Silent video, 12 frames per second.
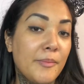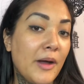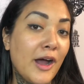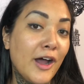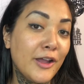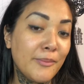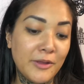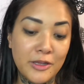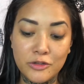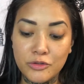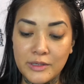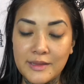But I hope you
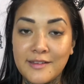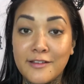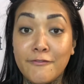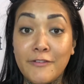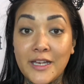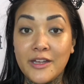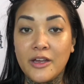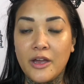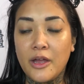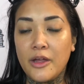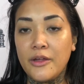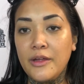enjoyed this
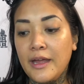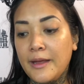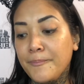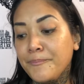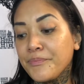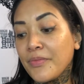video, and